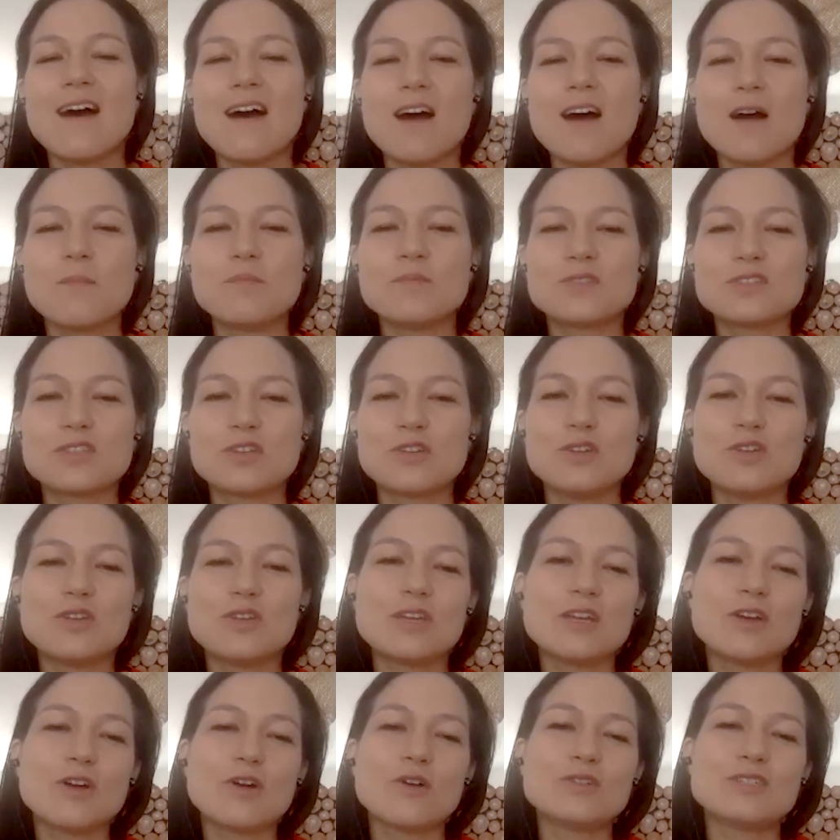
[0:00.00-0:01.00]
Um, so you
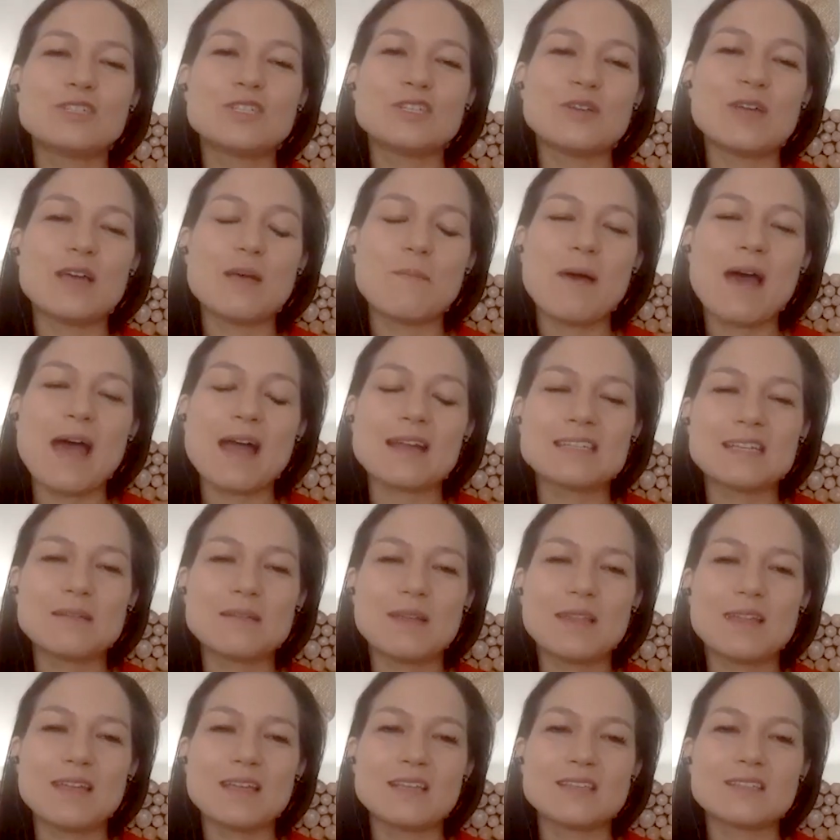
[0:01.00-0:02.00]
can go to impacting
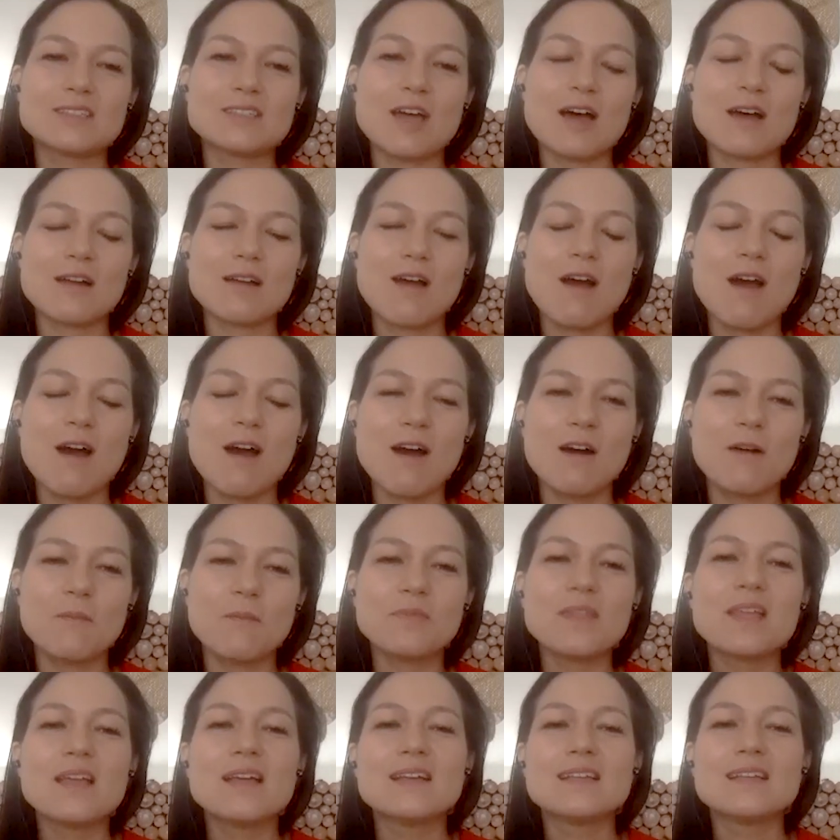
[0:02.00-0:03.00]
millions dot
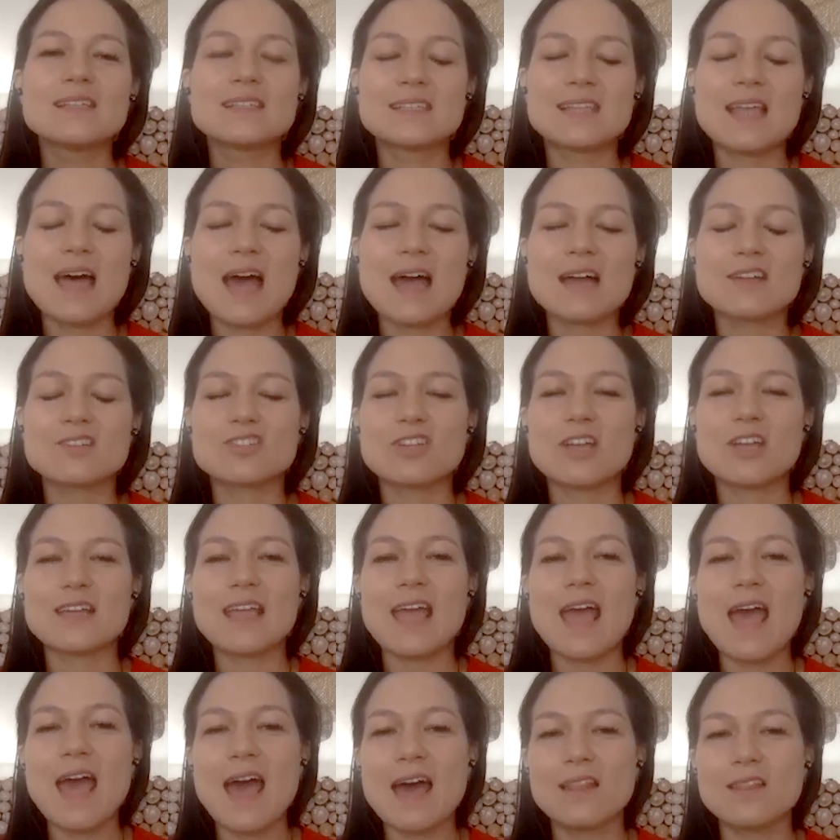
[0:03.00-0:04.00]
com slash
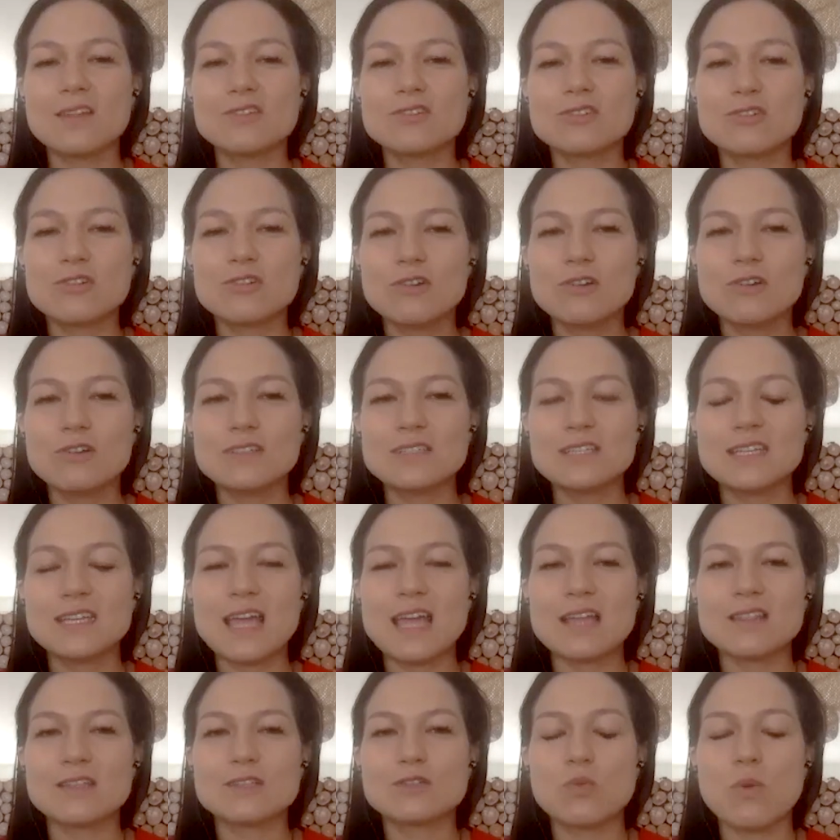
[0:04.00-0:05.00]
calendar to
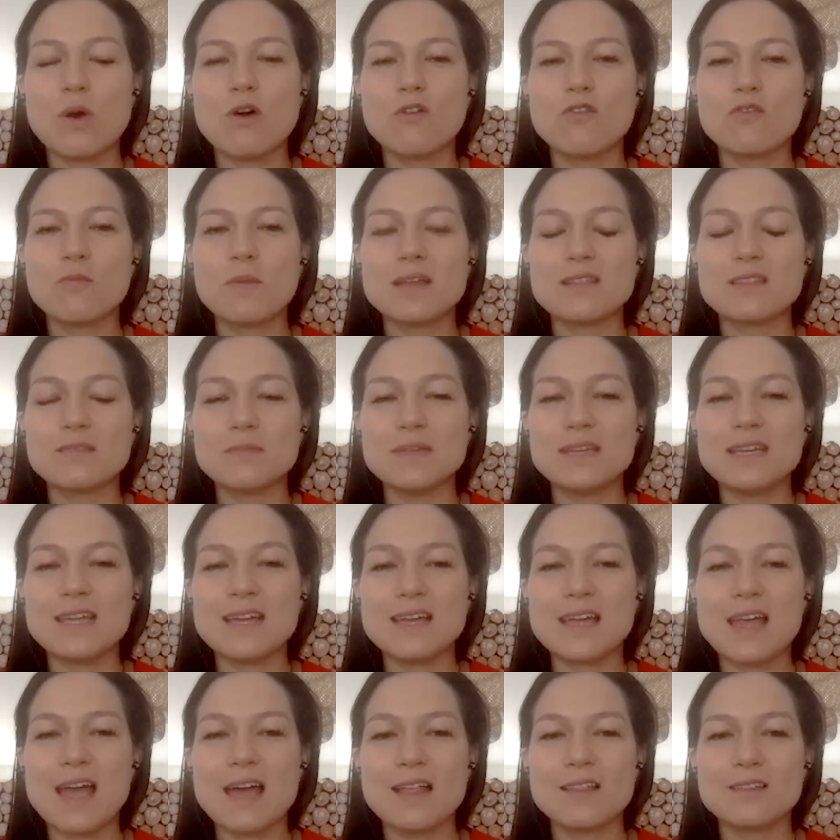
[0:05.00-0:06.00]
get the twelve month
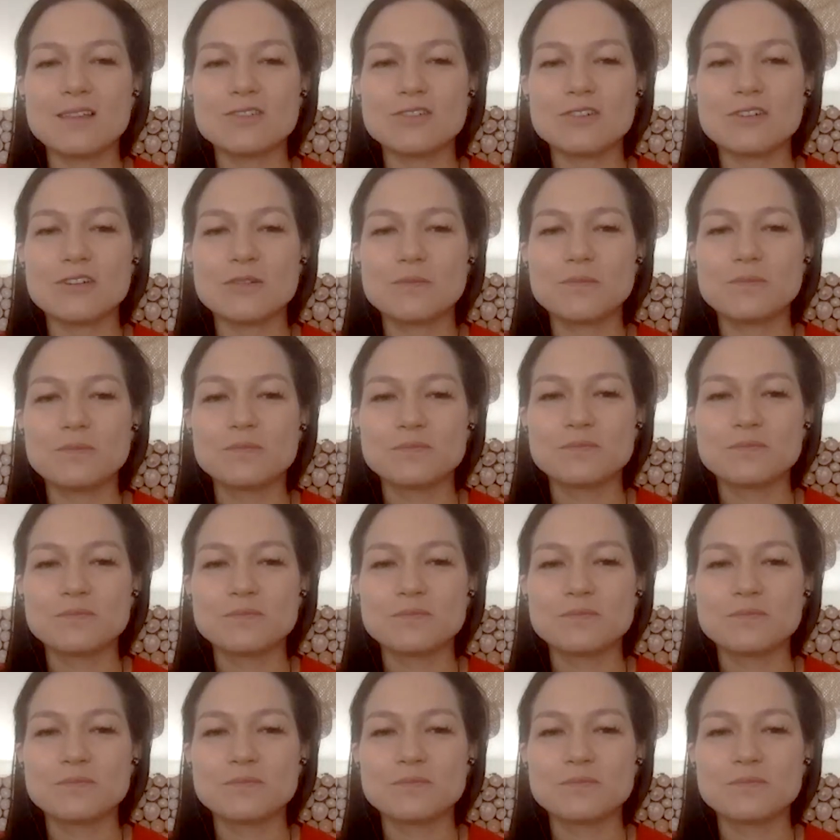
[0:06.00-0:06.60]
media calendar.